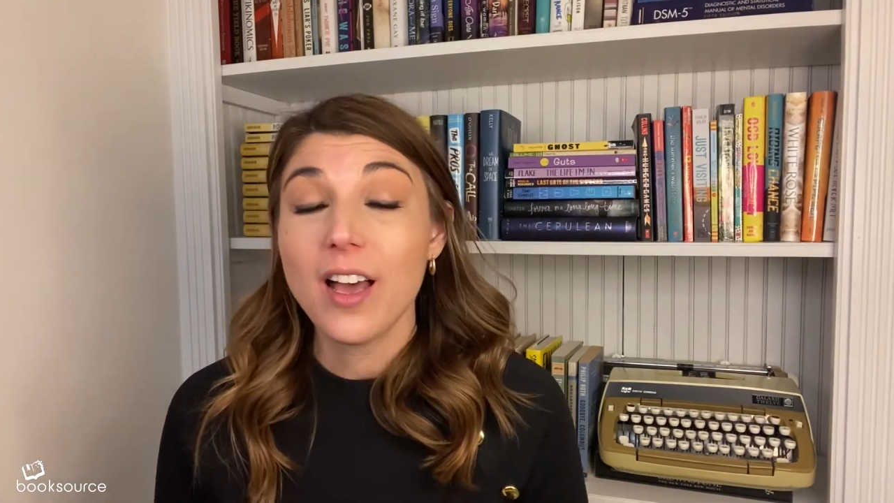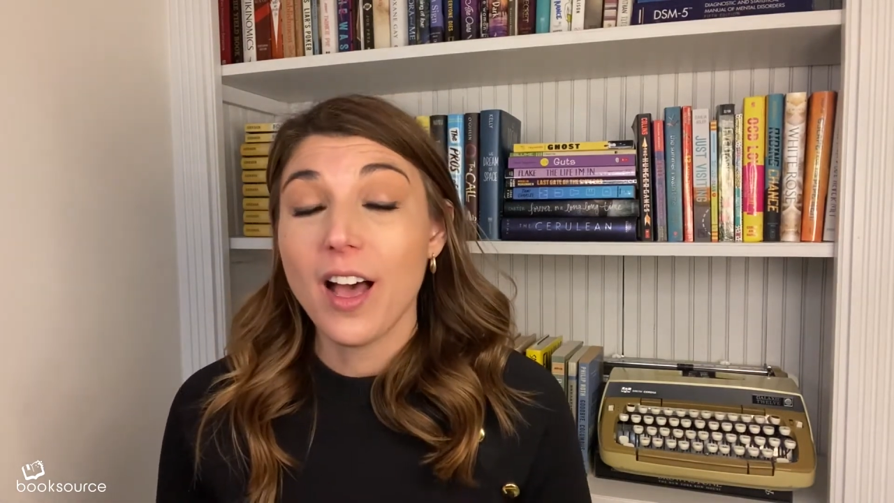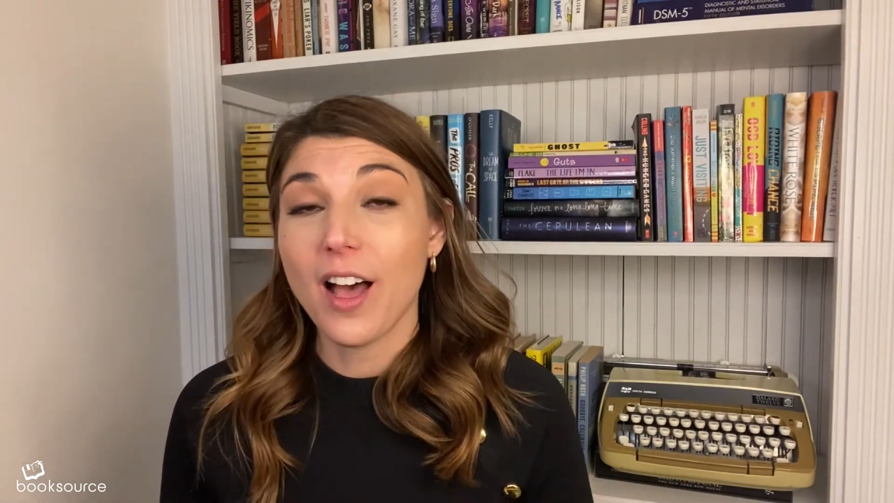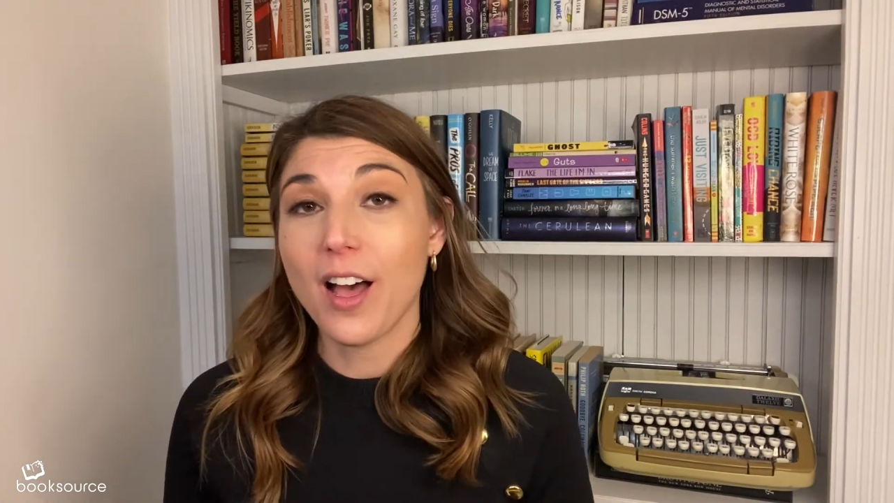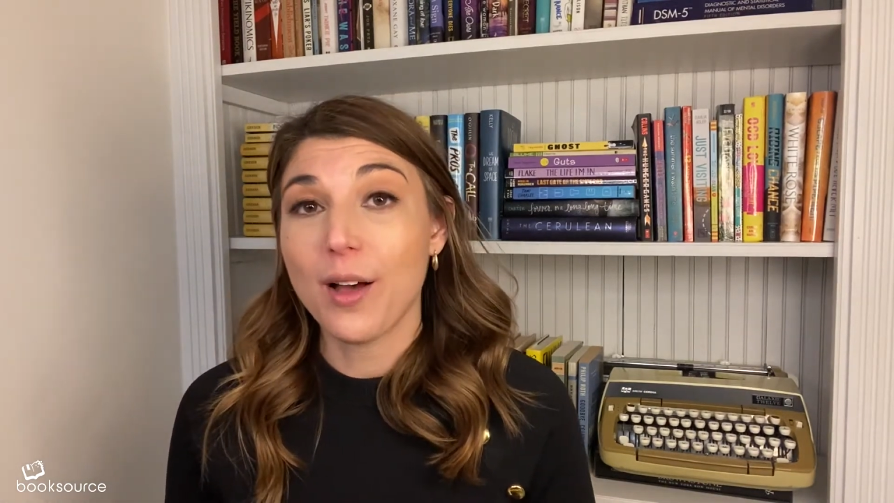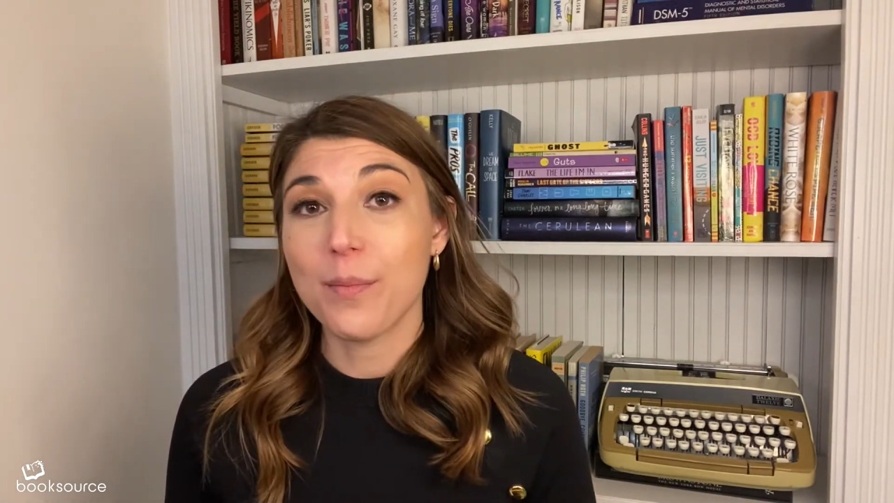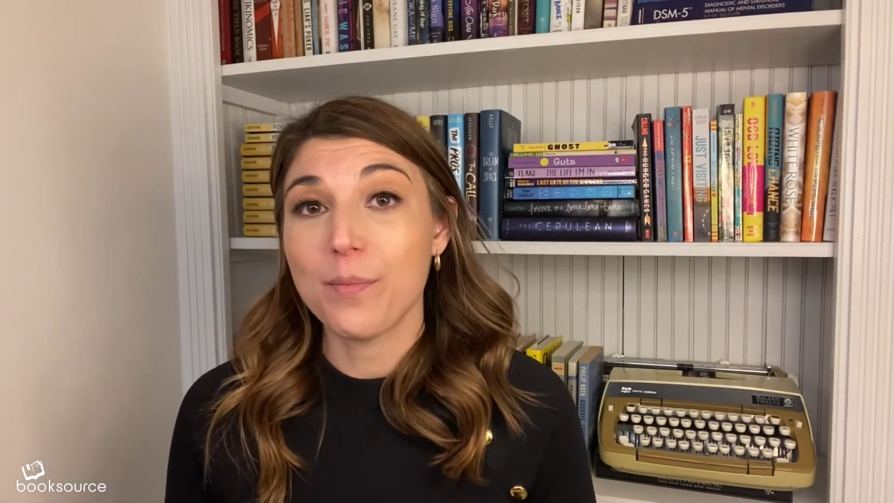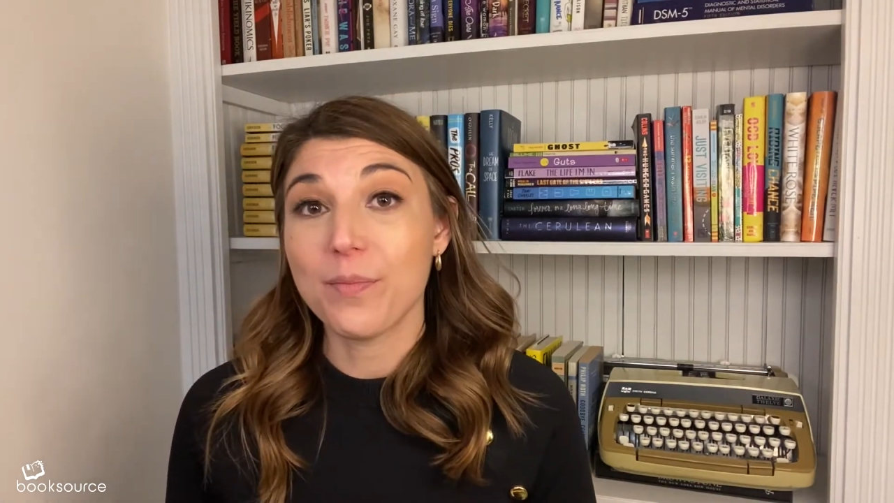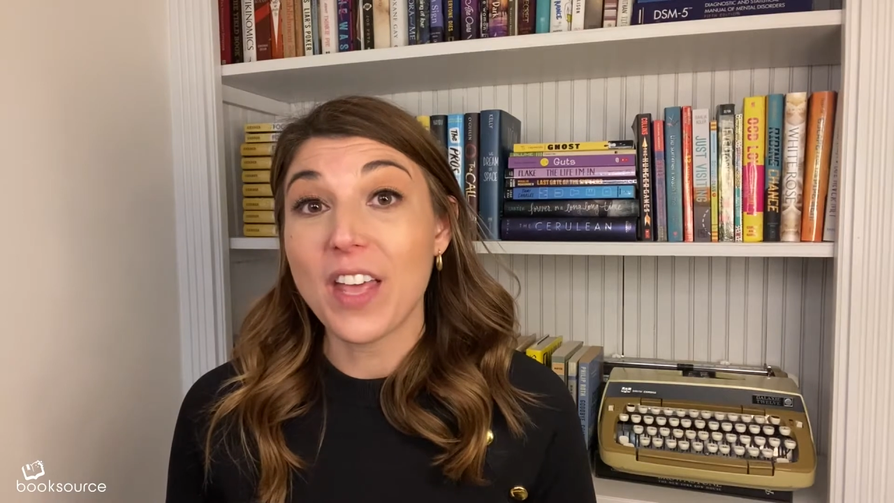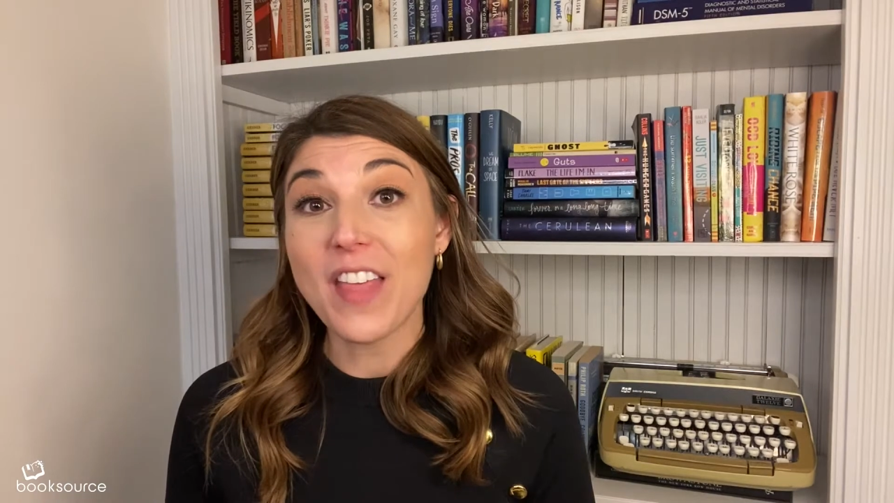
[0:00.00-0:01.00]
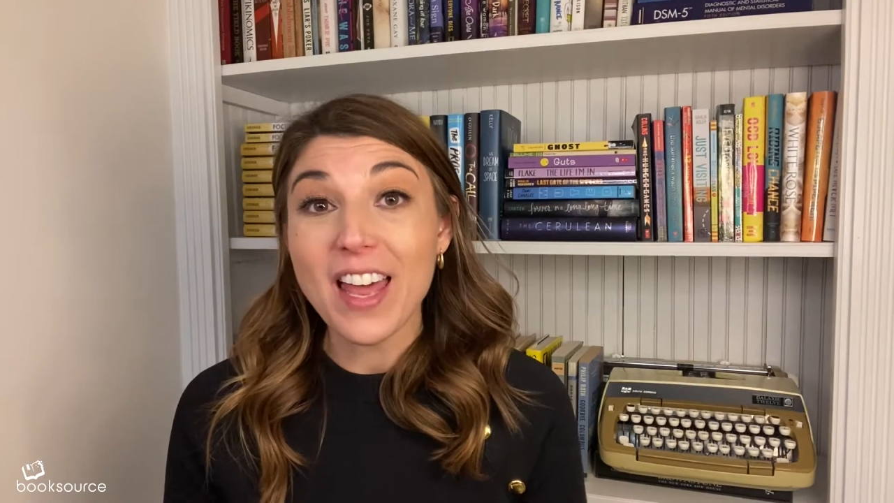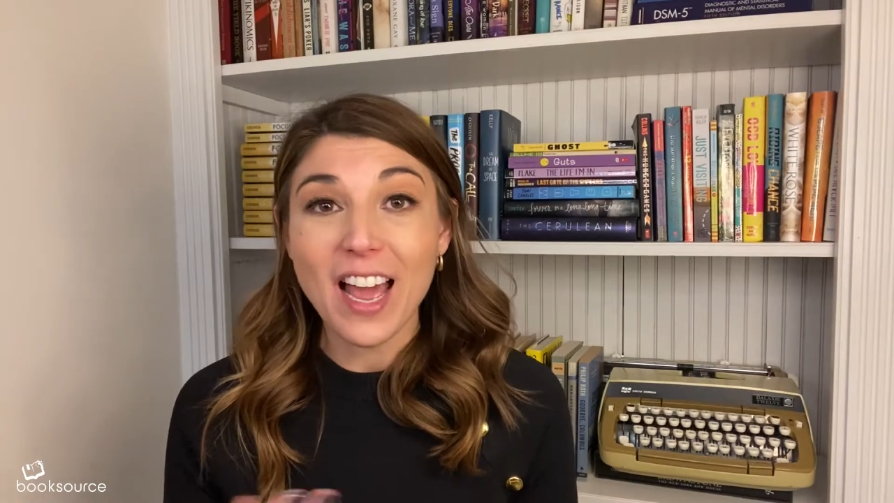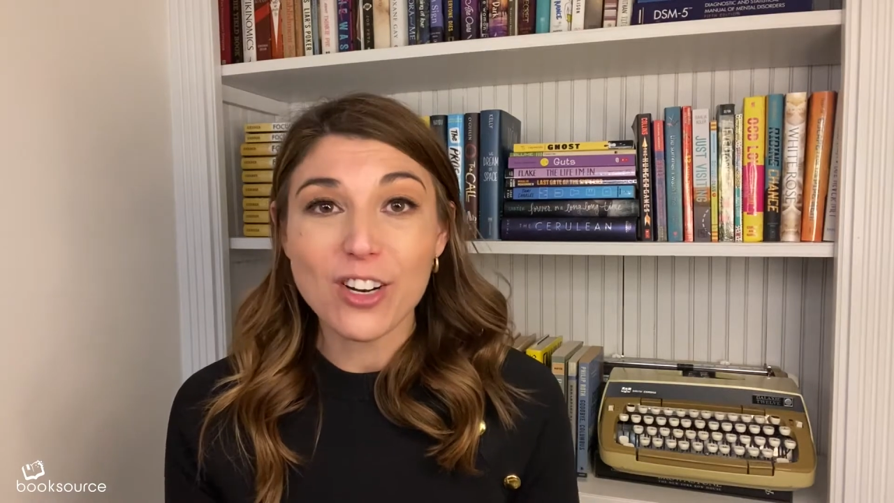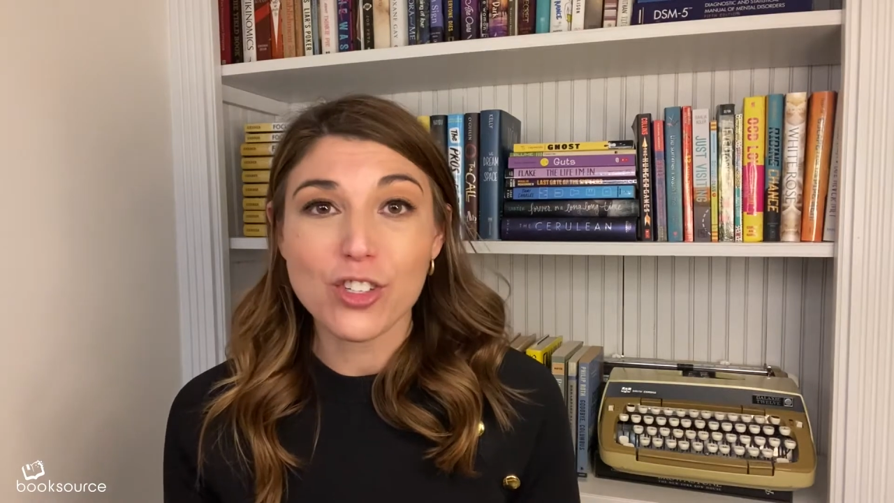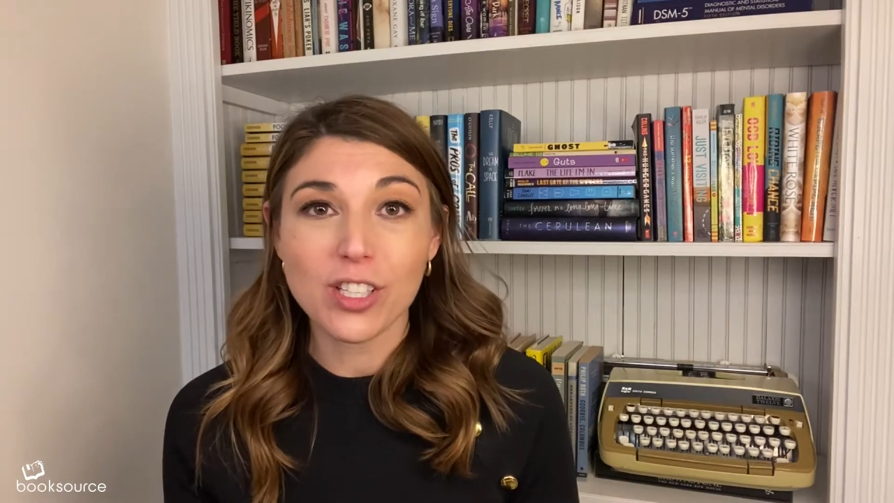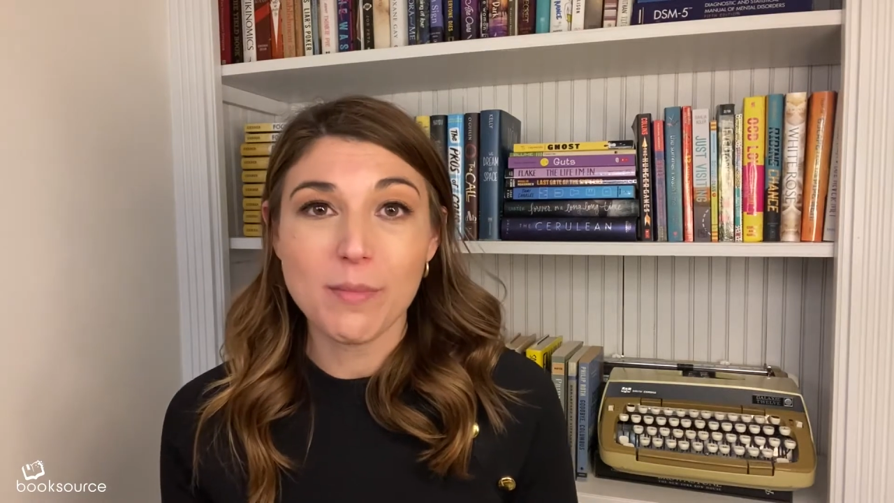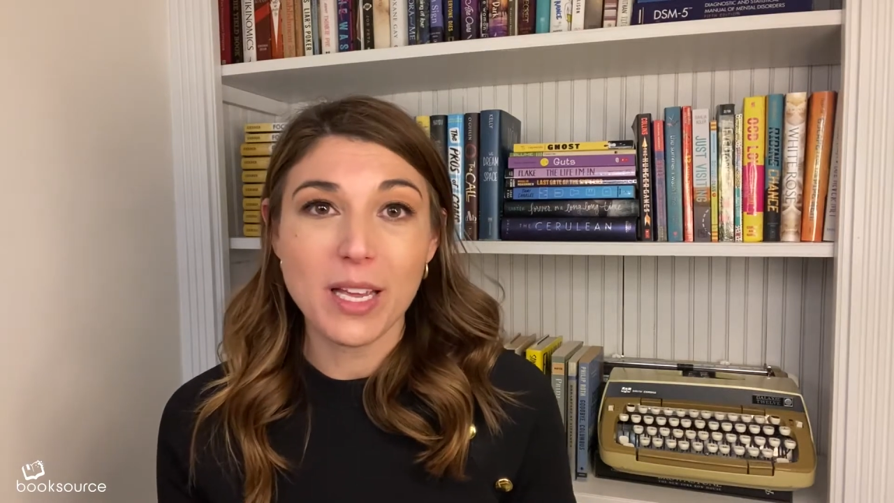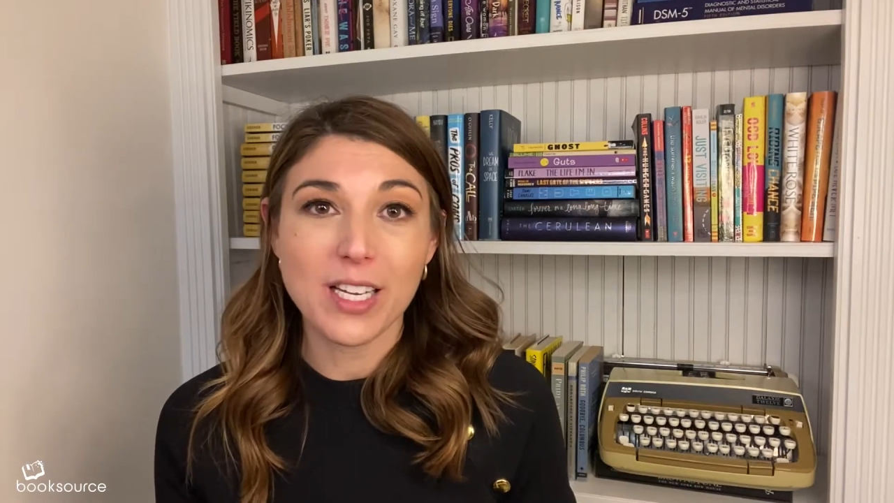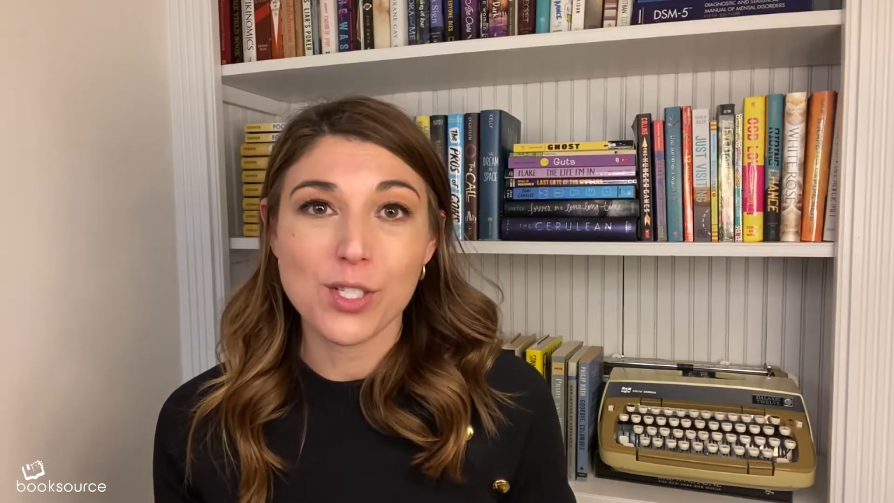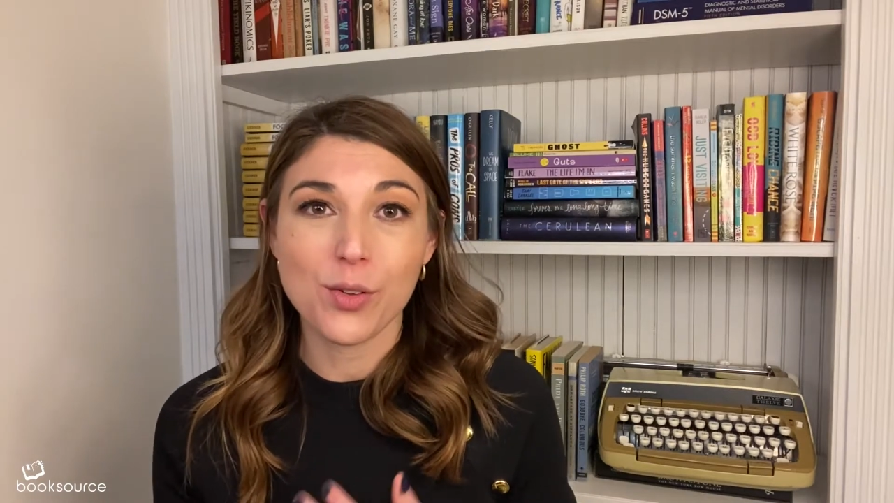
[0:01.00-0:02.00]
And that actually
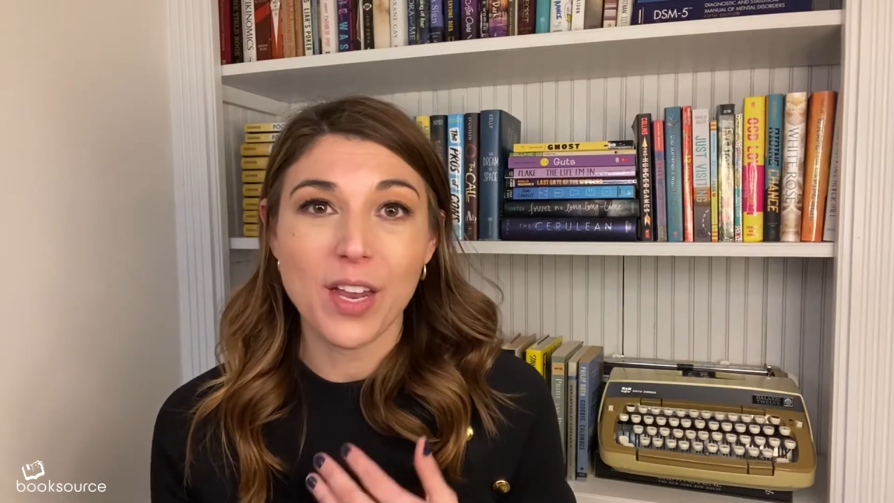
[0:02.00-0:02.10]
made it so that